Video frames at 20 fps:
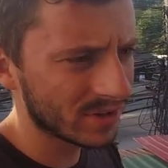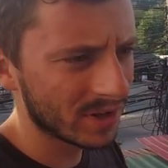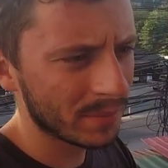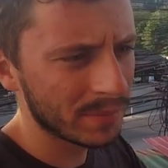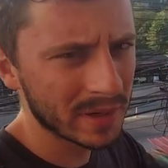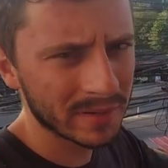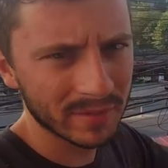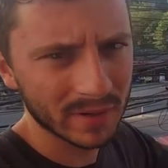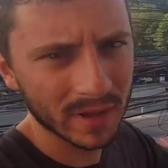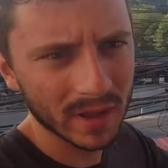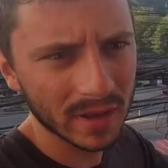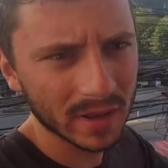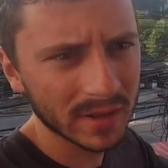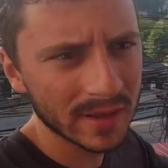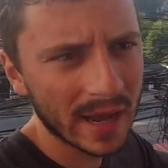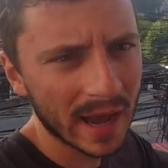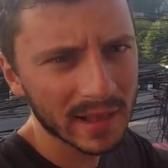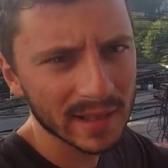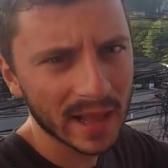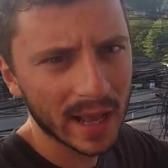a bit of a
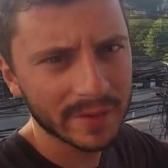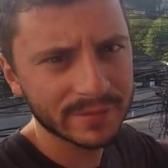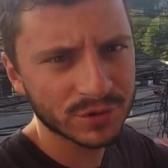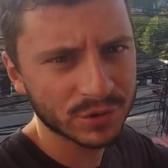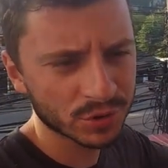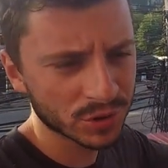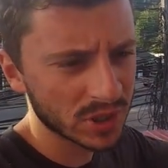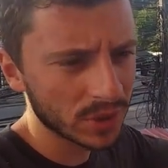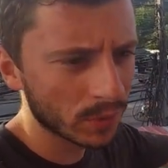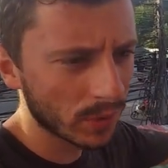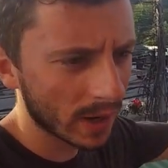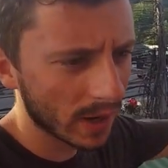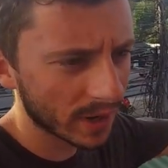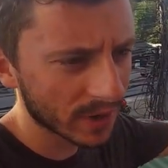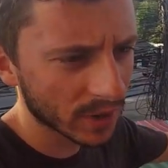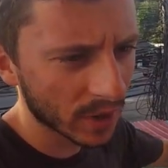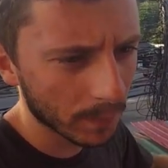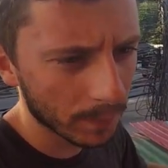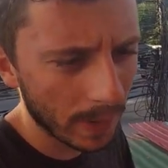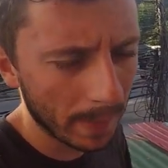nightlife street where
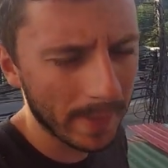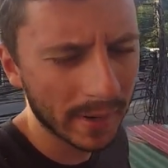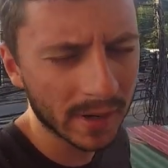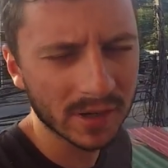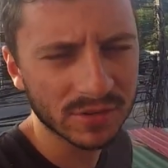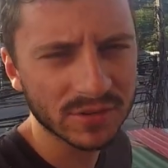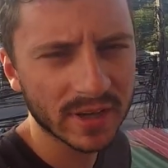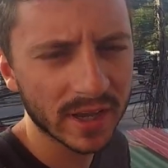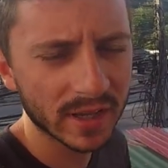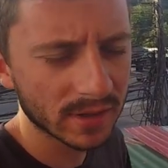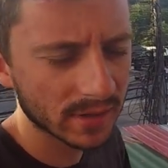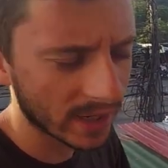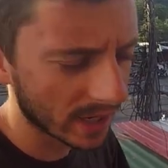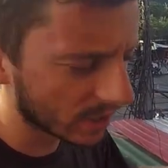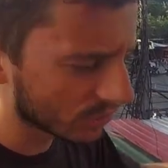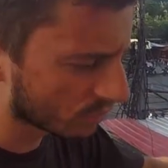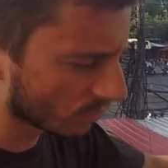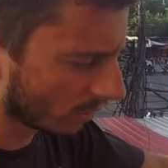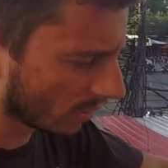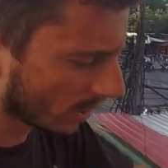young backpackers get,
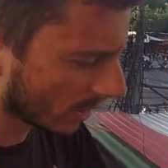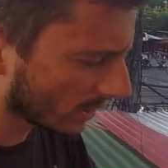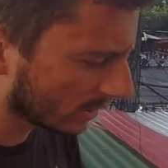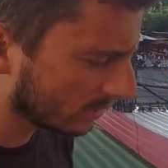get drunk.